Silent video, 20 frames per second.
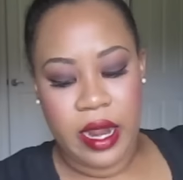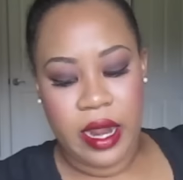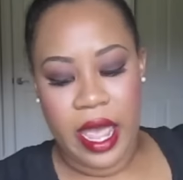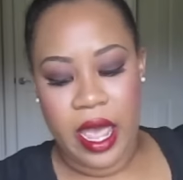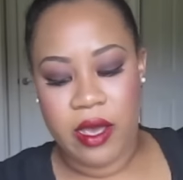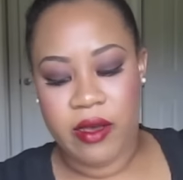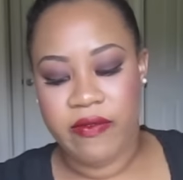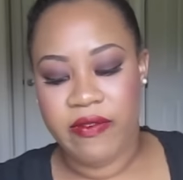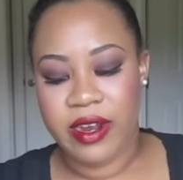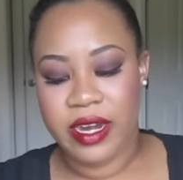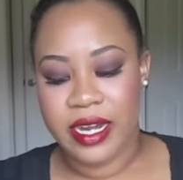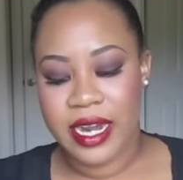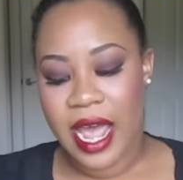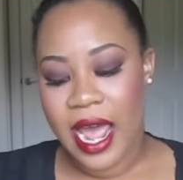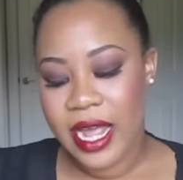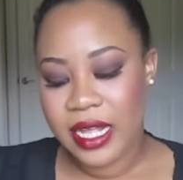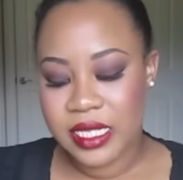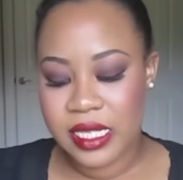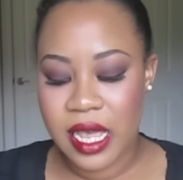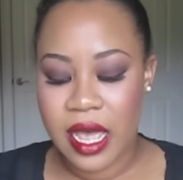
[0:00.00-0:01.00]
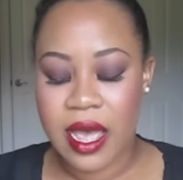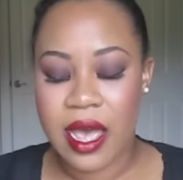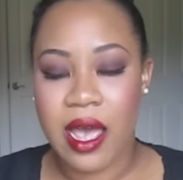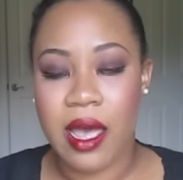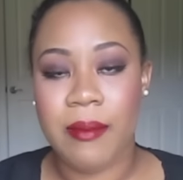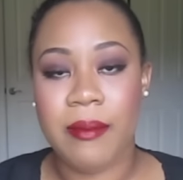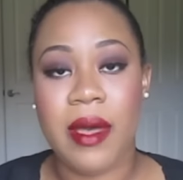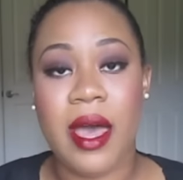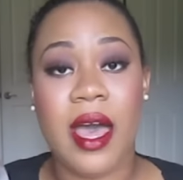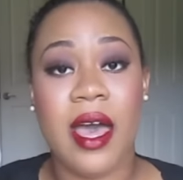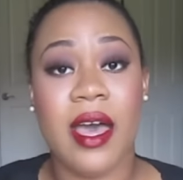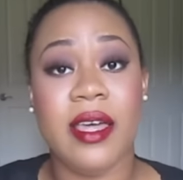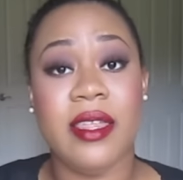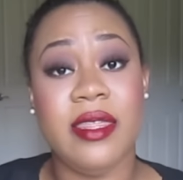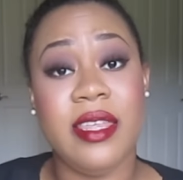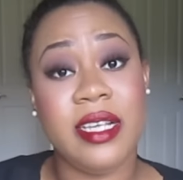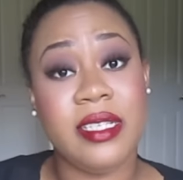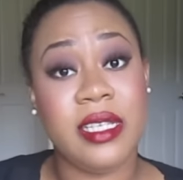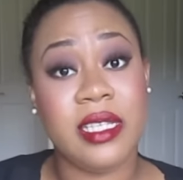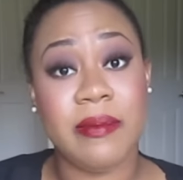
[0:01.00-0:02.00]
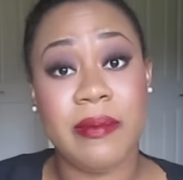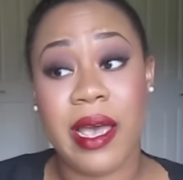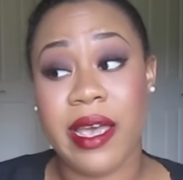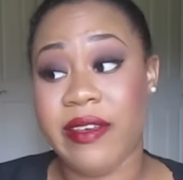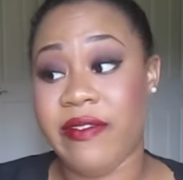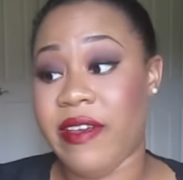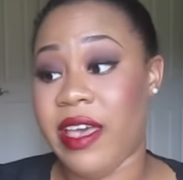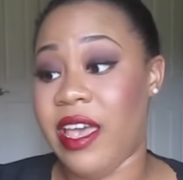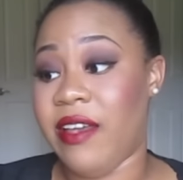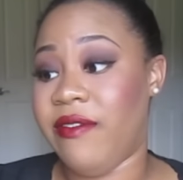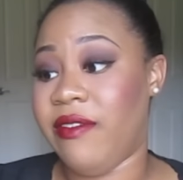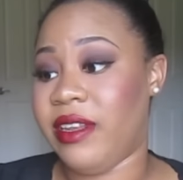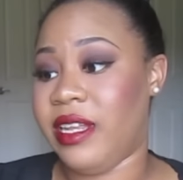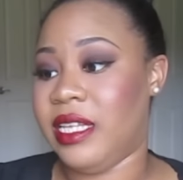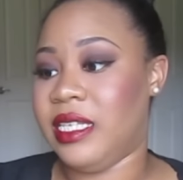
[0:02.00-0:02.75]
Now for nighttime, this is my favorite.